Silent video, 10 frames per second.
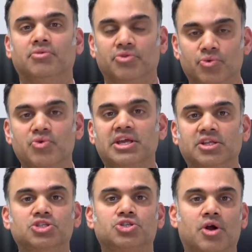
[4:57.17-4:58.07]
the
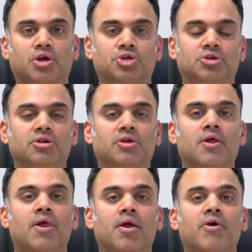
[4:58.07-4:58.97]
reconstruction
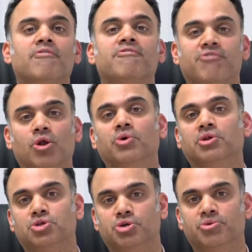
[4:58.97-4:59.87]

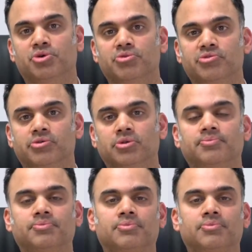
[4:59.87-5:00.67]
following tumour removal.